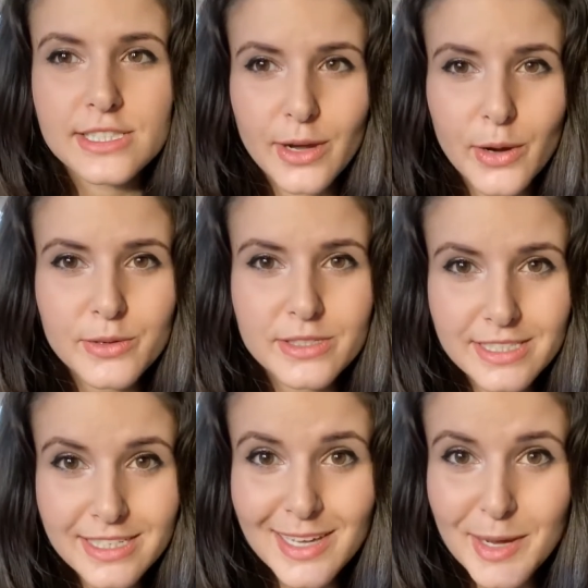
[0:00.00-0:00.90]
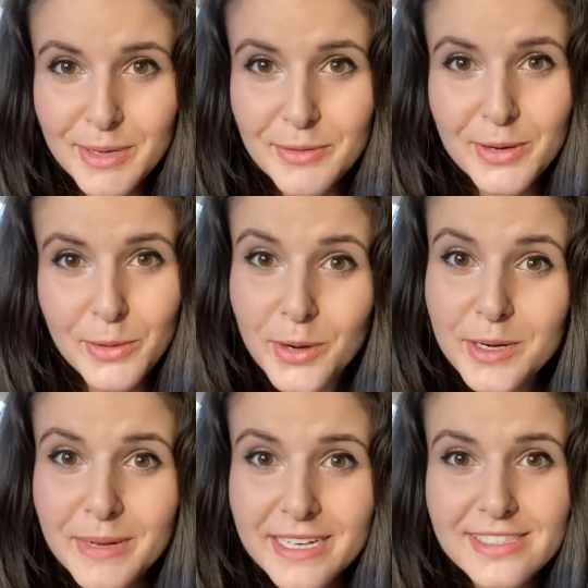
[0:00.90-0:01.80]
So she let me
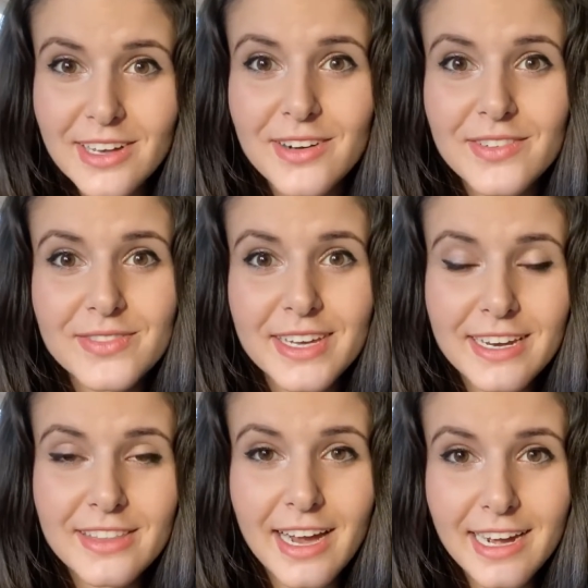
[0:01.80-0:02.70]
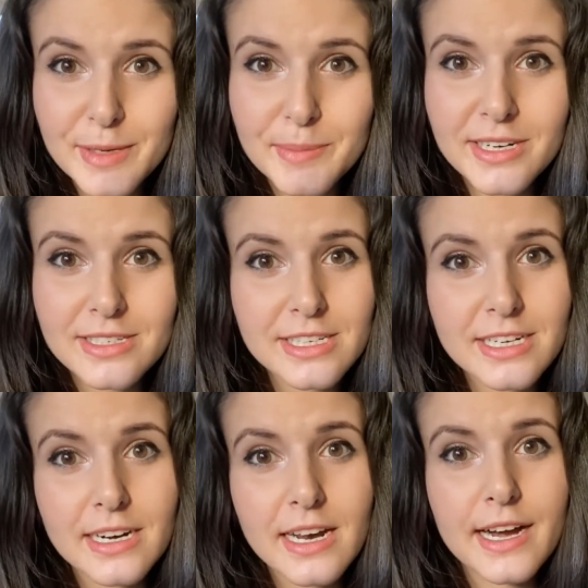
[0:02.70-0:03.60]
record myself getting the
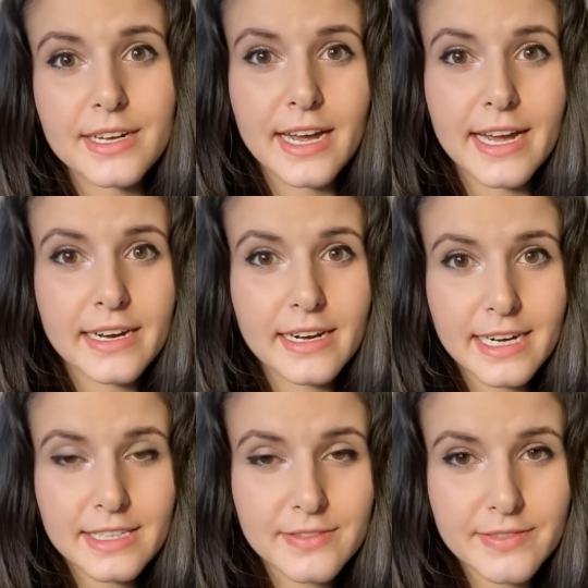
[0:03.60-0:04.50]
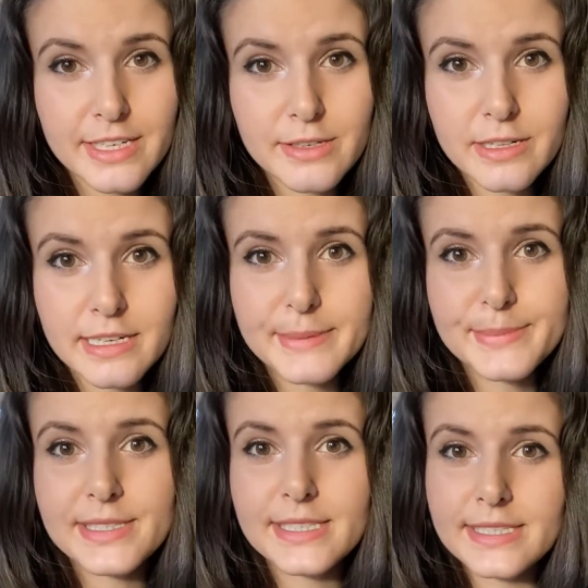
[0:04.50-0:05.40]
acupuncture and I cut the video
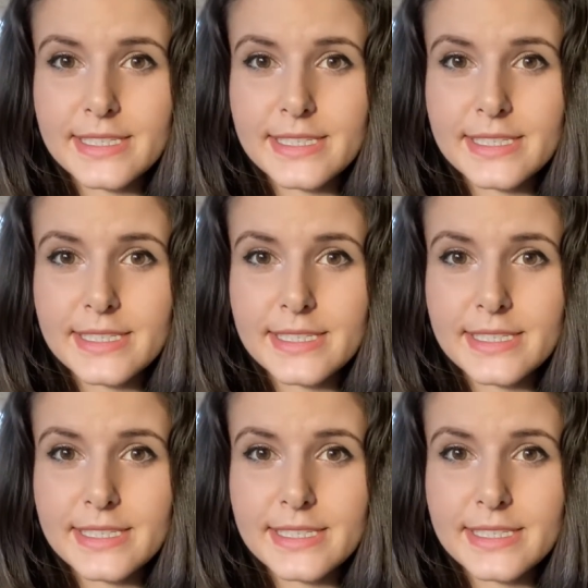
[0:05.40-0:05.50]
clips to